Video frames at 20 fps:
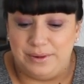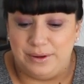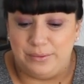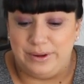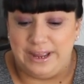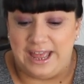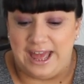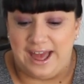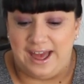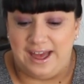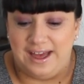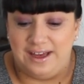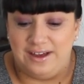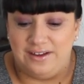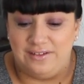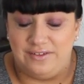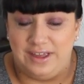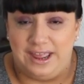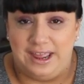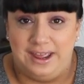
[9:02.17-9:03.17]
We
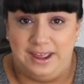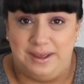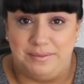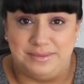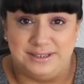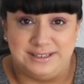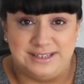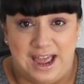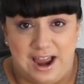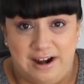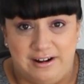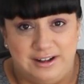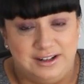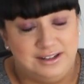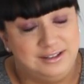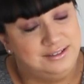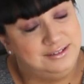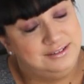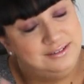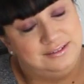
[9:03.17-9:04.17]
have a
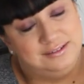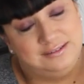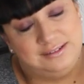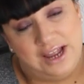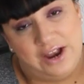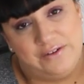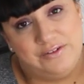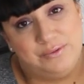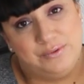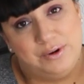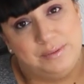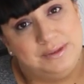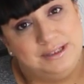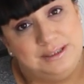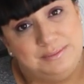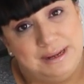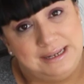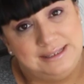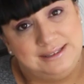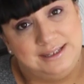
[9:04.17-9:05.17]
mascara, every
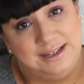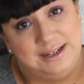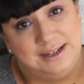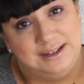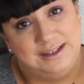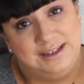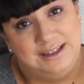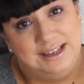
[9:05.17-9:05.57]
woman's basic